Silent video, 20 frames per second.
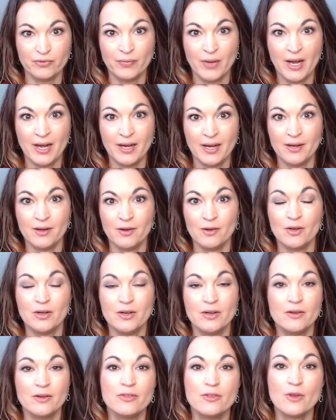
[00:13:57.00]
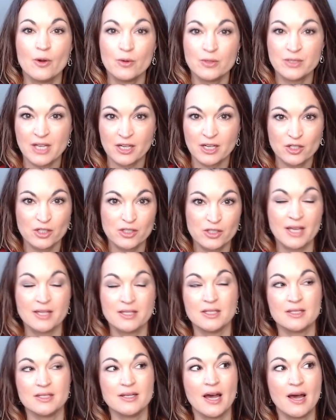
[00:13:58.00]
uh, those
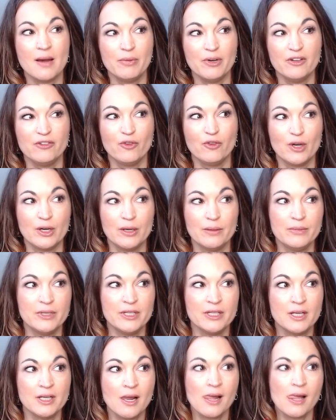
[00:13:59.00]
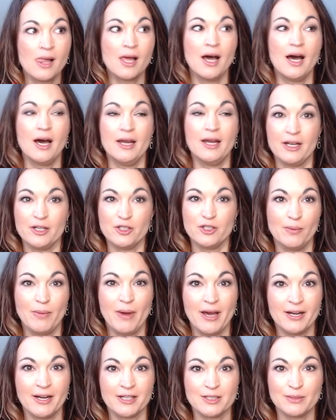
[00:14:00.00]
exercises not performed on
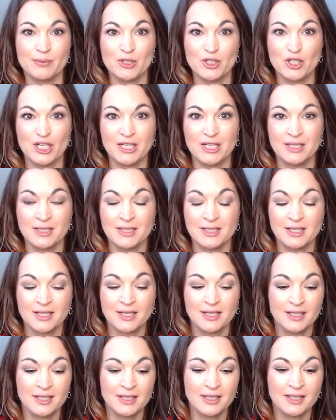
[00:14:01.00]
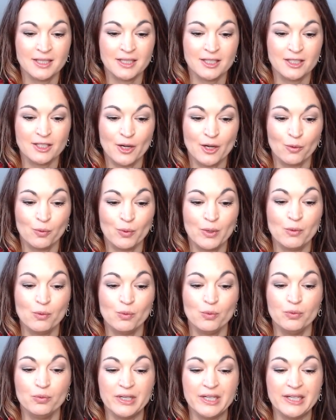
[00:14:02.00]
Exerbotics machines, you know we
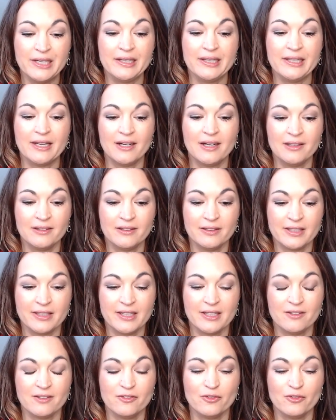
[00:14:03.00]
really are looking